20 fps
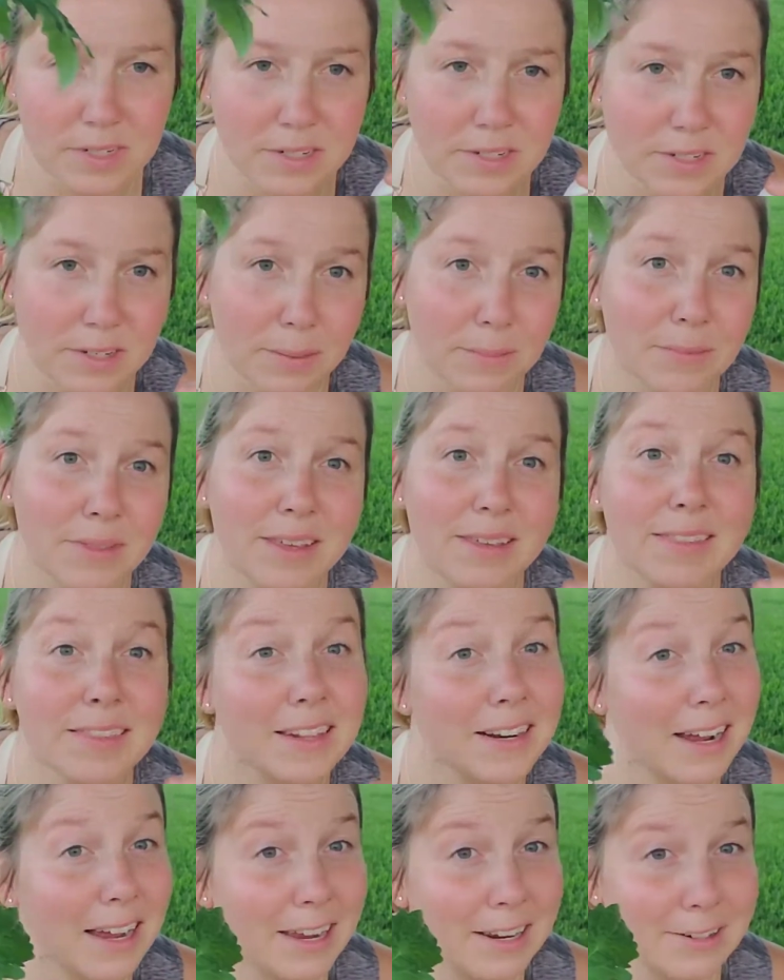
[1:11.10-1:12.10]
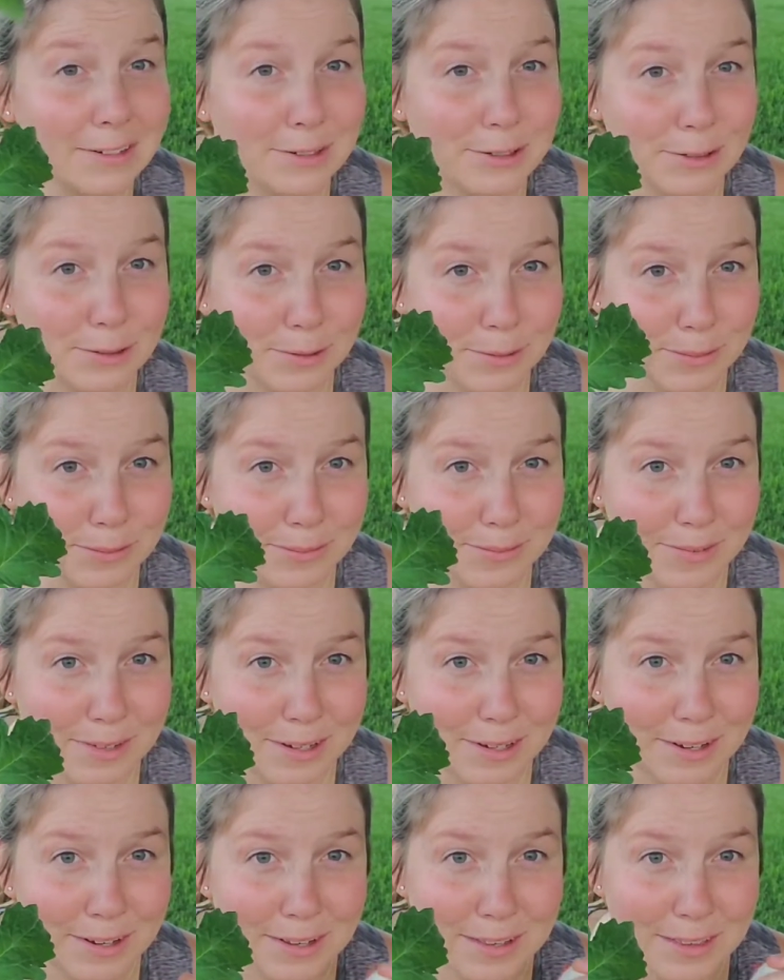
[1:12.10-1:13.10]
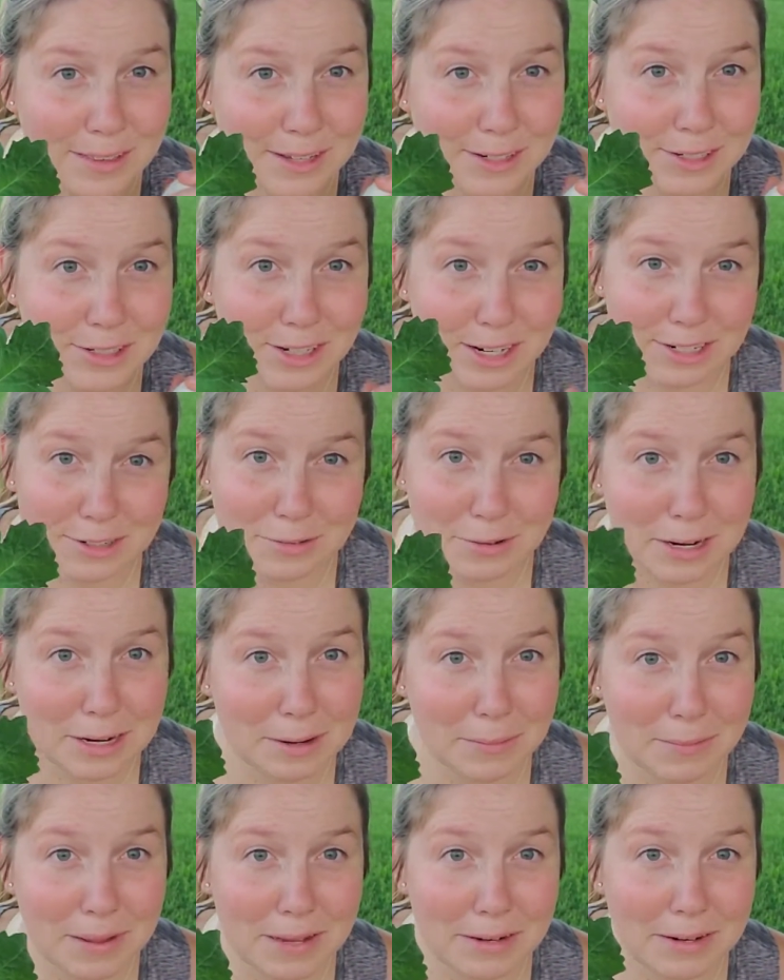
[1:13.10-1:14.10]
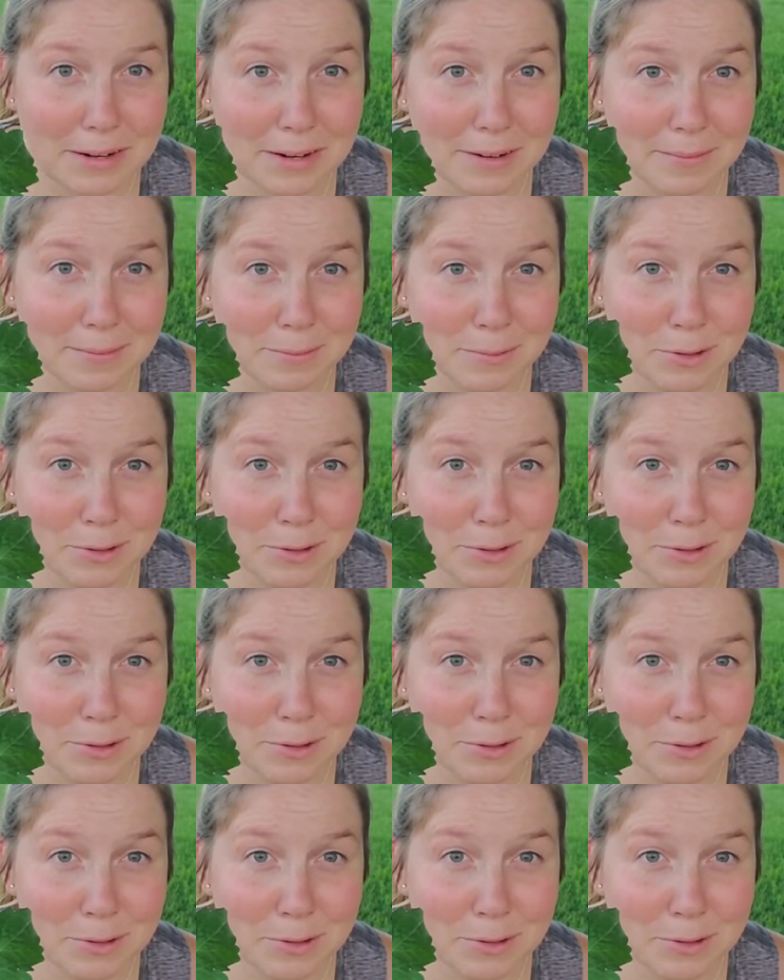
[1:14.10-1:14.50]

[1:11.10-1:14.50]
Something that I do that Jess recommended,